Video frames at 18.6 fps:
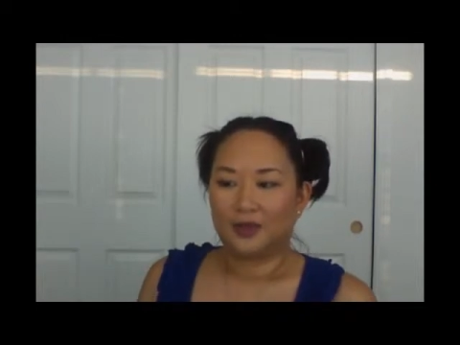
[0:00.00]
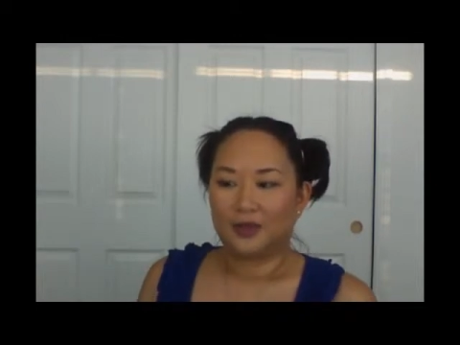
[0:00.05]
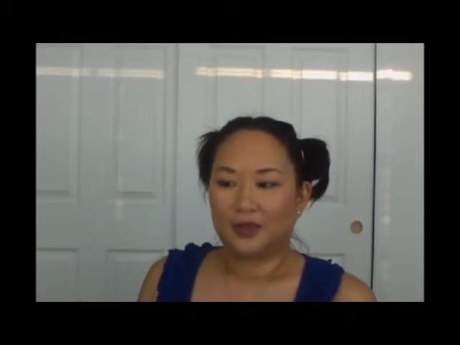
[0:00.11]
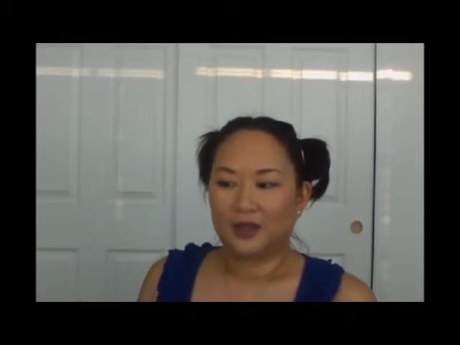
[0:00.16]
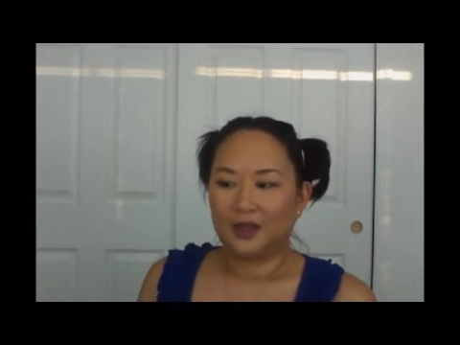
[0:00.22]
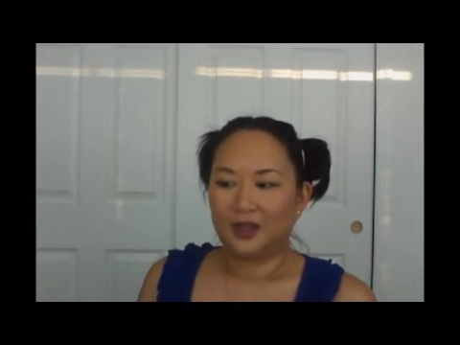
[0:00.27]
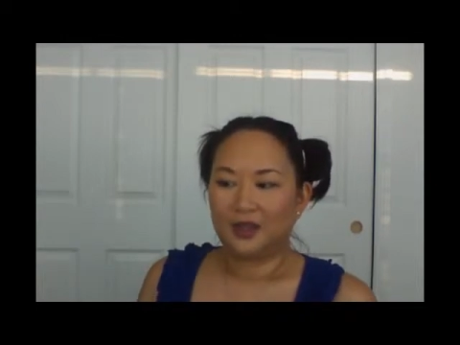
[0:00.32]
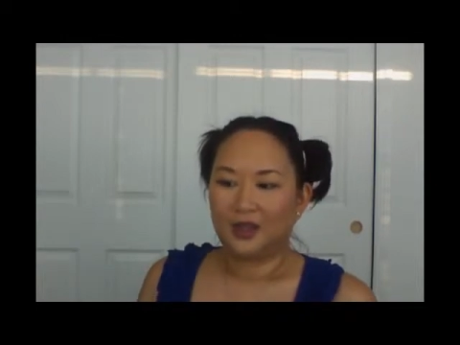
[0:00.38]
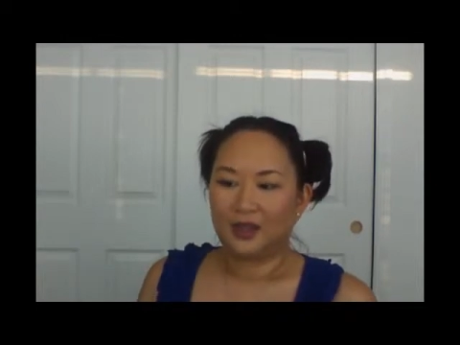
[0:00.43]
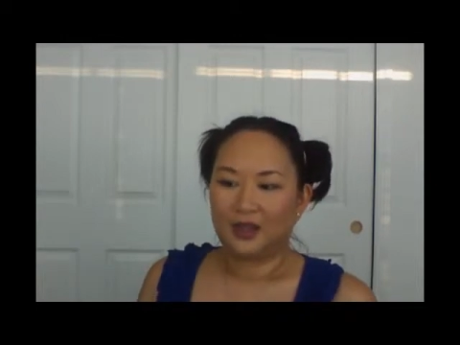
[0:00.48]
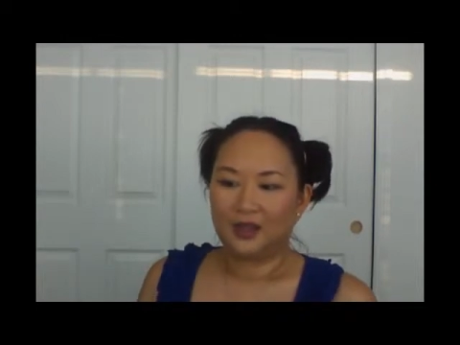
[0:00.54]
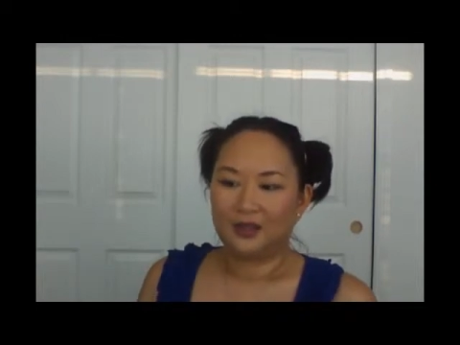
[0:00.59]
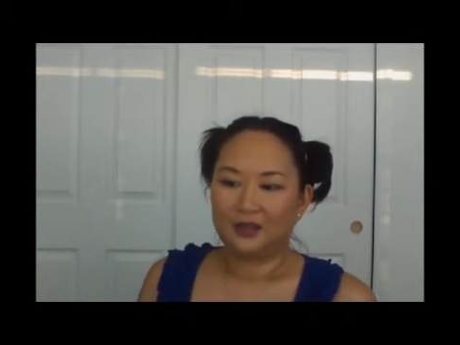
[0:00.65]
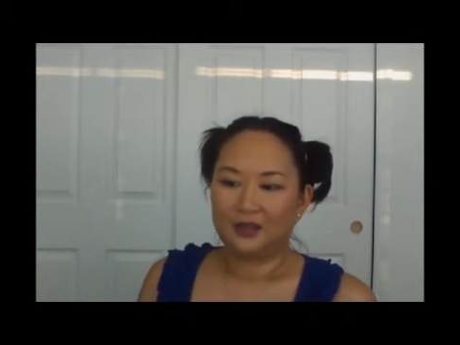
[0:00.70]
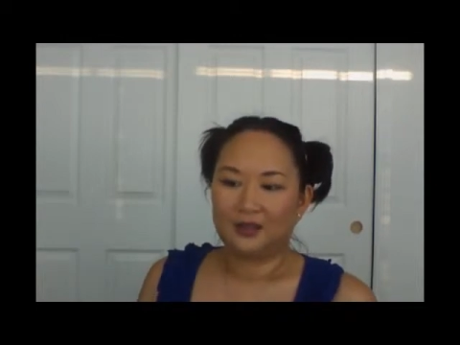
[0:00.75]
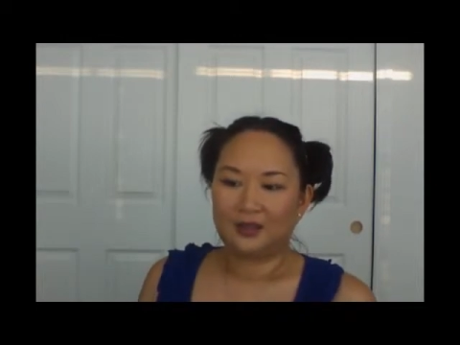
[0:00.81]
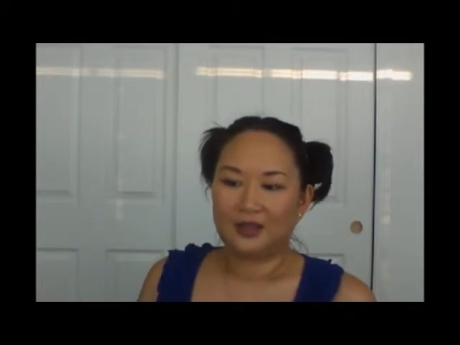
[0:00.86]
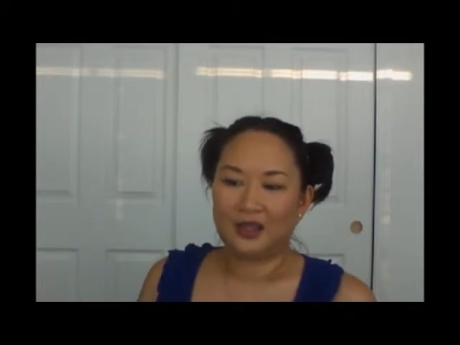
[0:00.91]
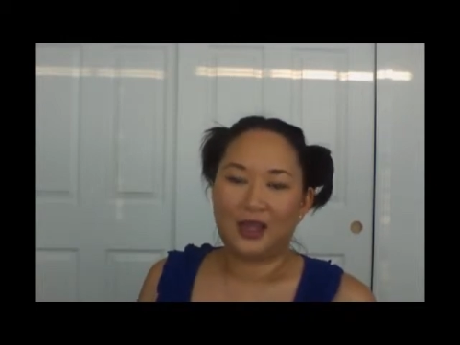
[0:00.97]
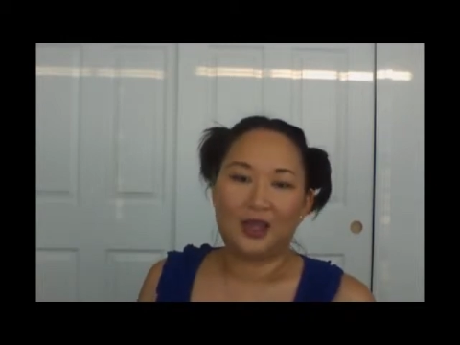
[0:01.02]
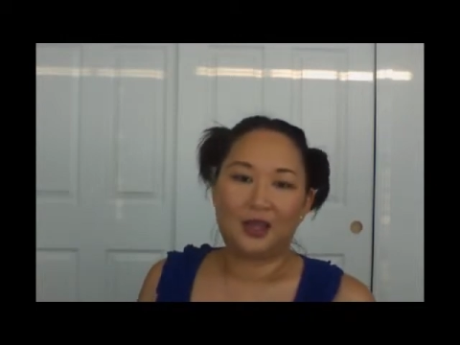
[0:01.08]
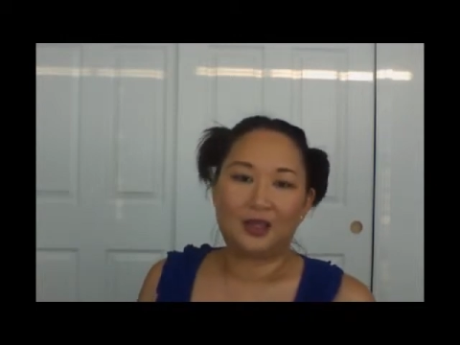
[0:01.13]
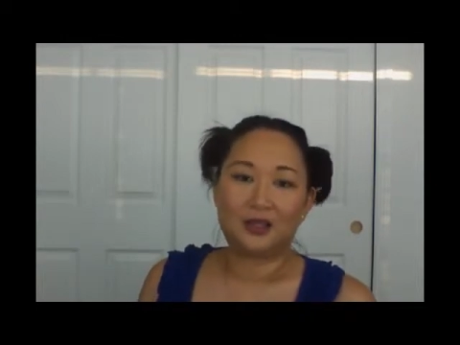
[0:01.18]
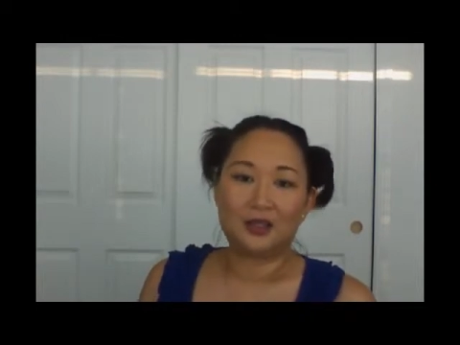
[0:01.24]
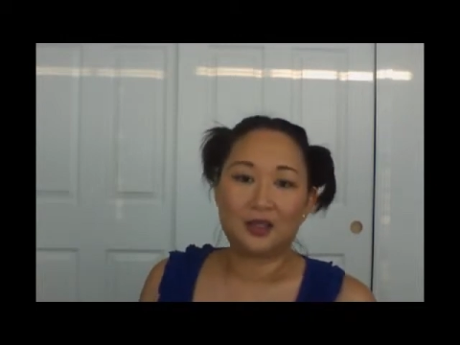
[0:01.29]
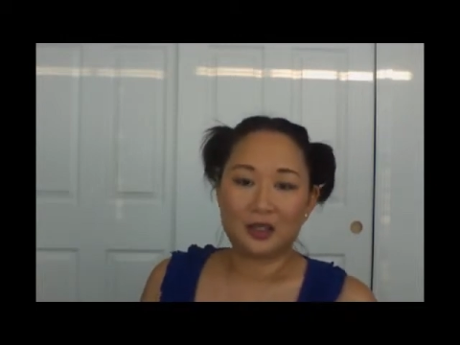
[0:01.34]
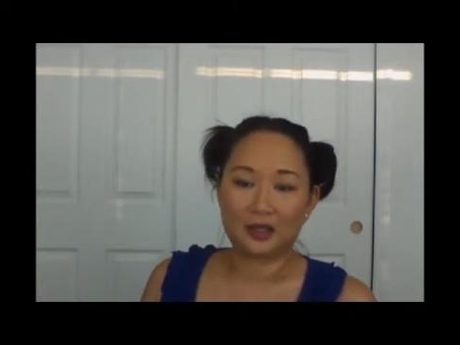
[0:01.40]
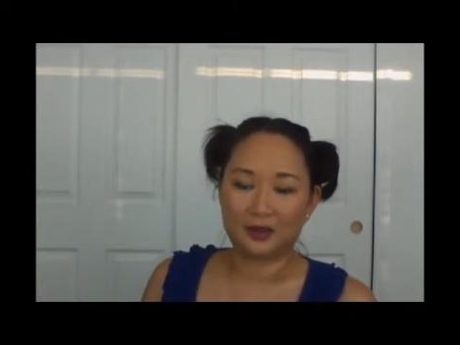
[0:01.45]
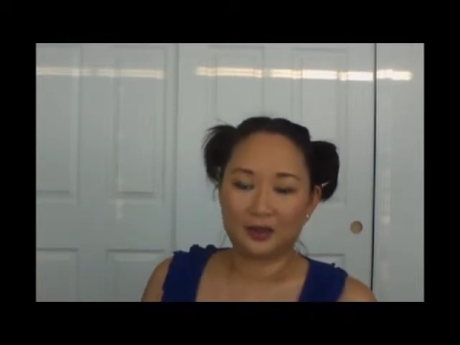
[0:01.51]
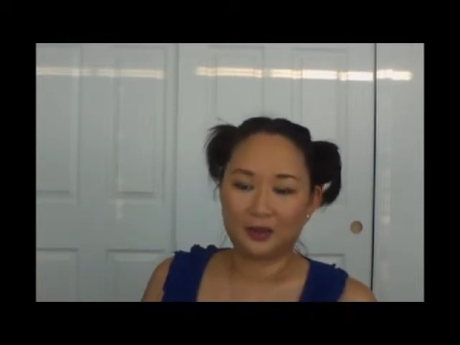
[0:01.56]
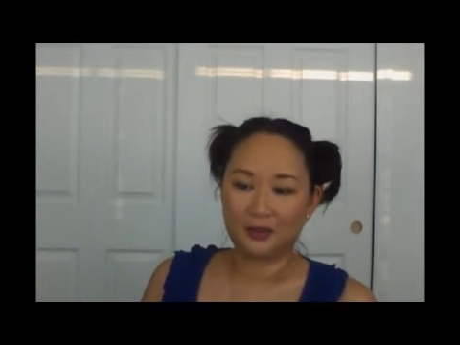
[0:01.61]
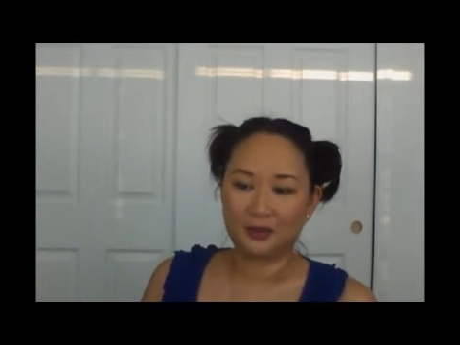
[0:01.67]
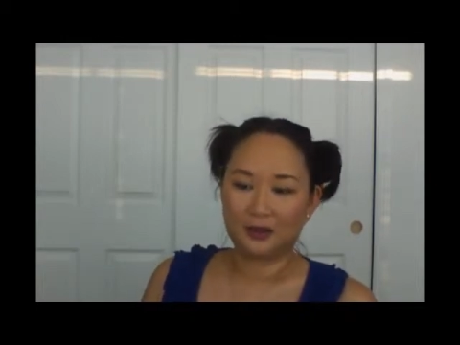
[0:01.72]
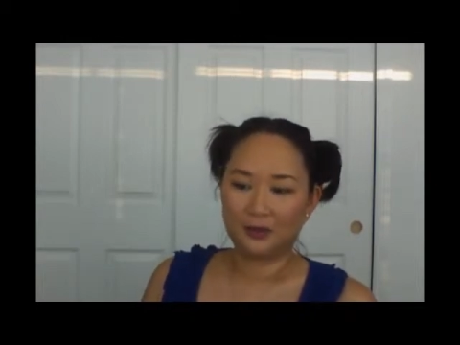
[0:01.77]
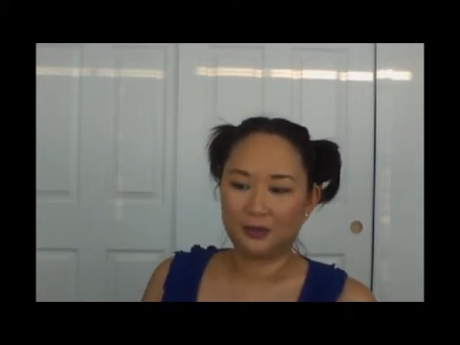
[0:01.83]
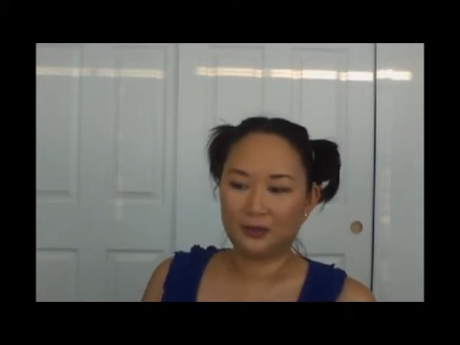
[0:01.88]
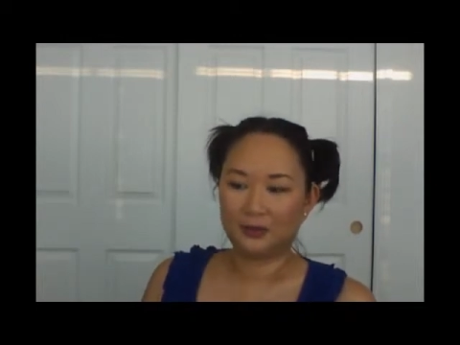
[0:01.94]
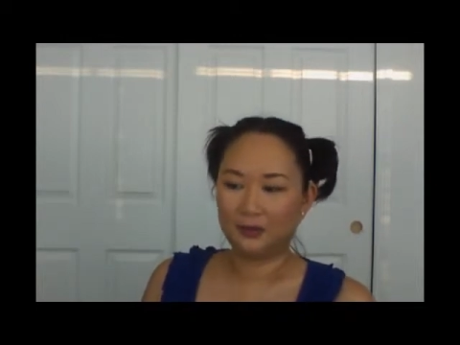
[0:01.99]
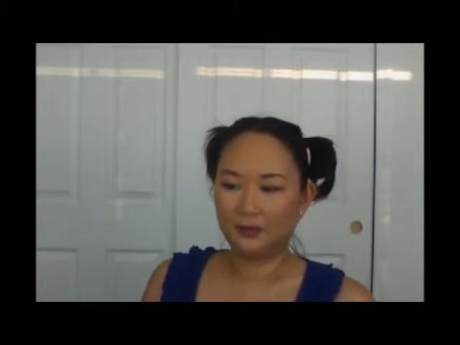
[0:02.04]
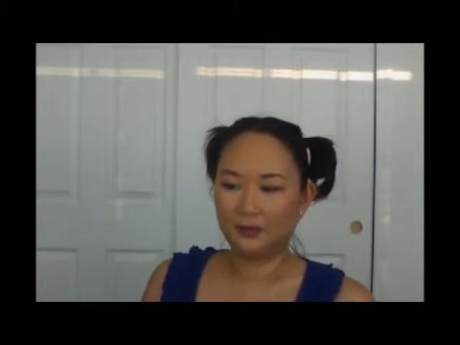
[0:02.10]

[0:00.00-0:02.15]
they gained 10 to